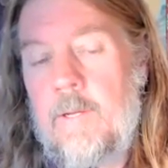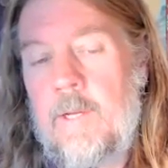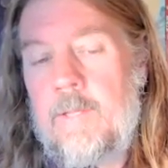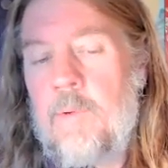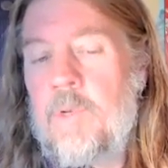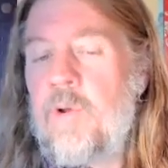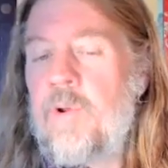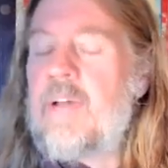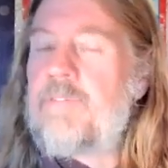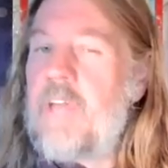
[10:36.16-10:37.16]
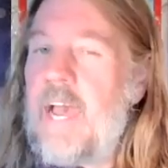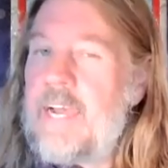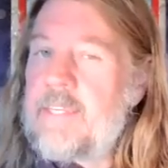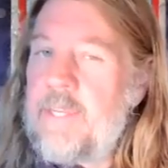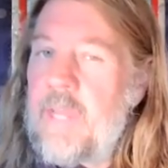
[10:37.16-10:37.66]
And then we don't have to
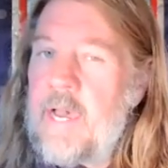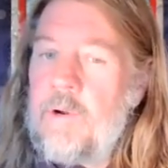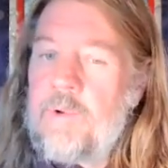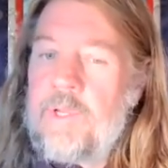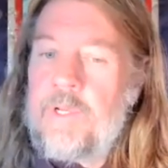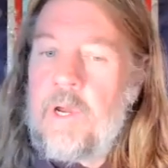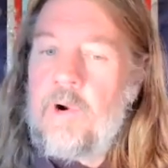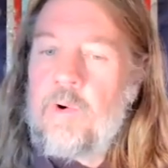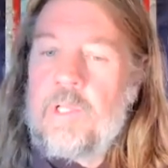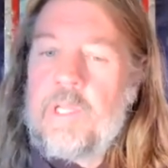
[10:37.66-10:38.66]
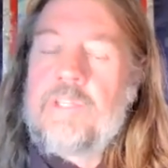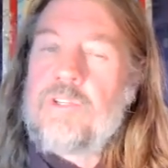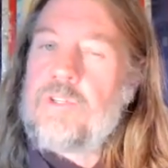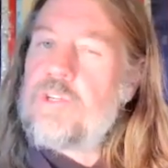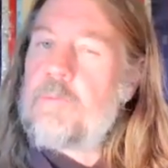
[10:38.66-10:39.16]
act it out in our
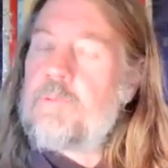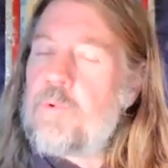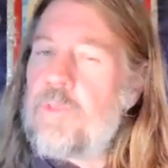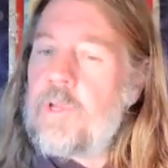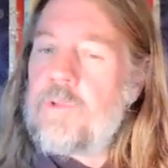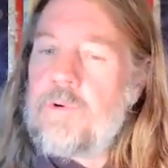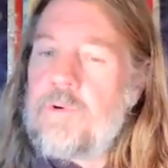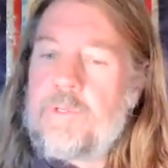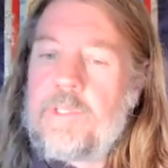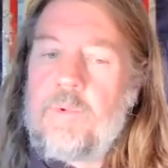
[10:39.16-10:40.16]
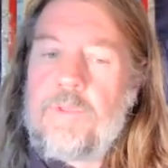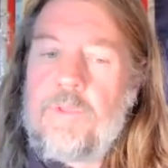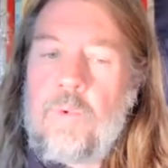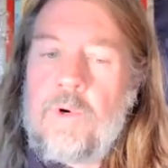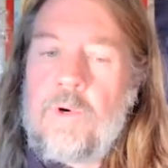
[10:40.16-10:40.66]
relationships with others and with the
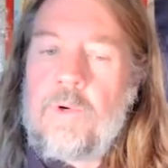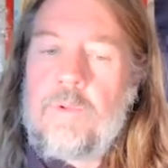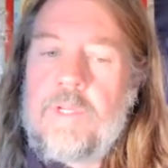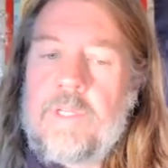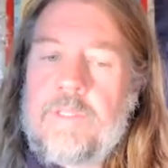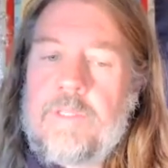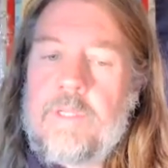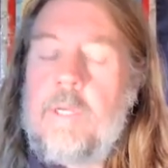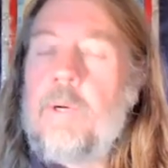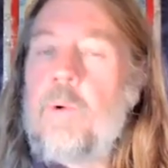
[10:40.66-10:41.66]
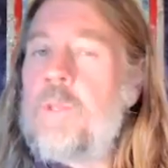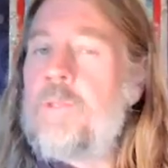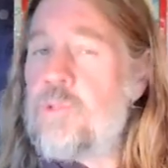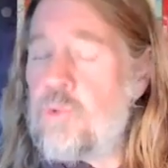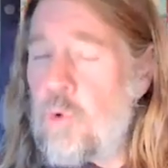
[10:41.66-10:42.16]
world. This
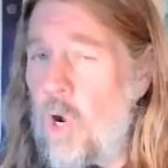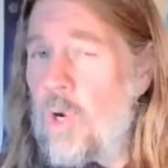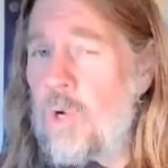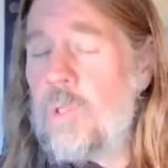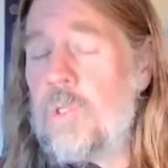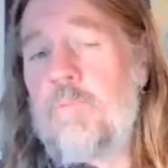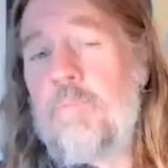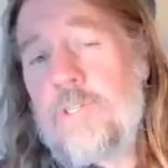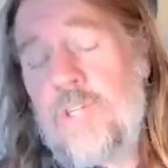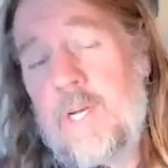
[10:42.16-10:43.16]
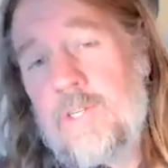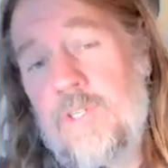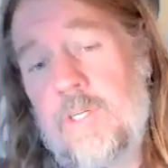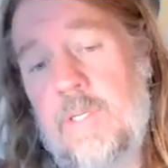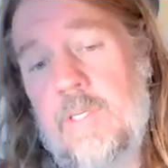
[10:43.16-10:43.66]
withdrawal of
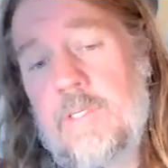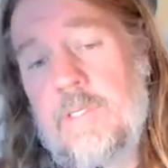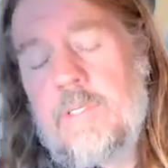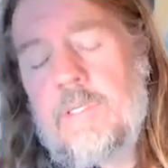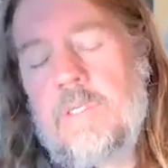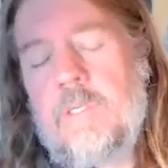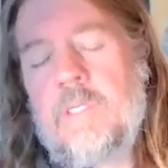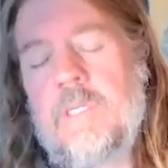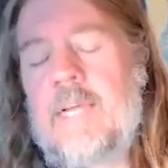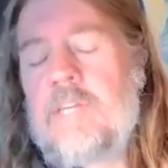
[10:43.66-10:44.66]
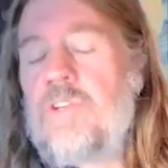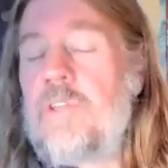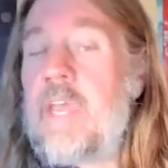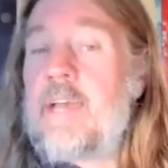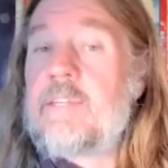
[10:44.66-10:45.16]
projection is actually
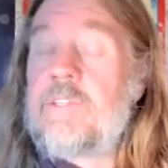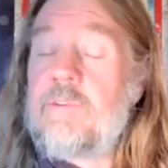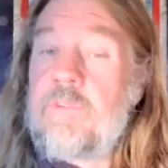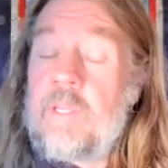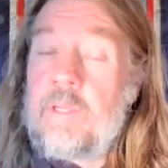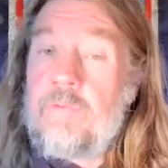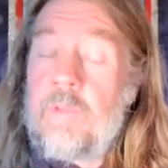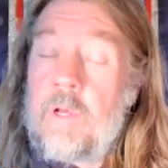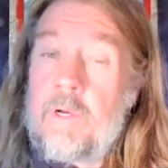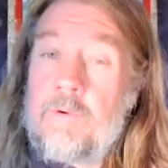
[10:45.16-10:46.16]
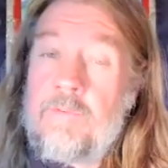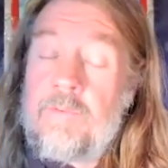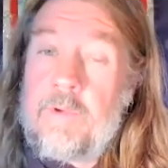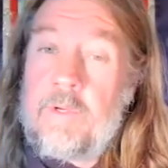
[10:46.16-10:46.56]
the activity of love.